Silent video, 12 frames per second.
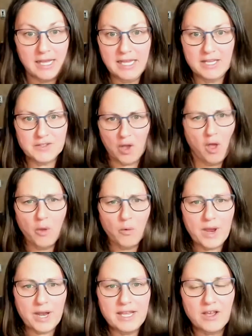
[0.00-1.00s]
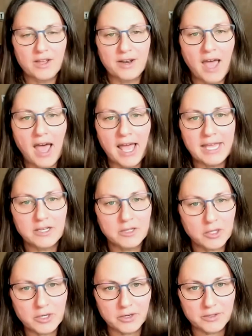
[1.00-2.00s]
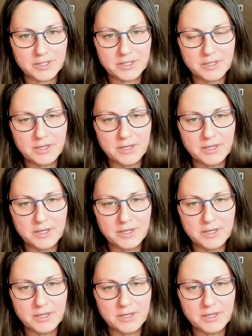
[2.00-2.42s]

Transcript: is already on high alert.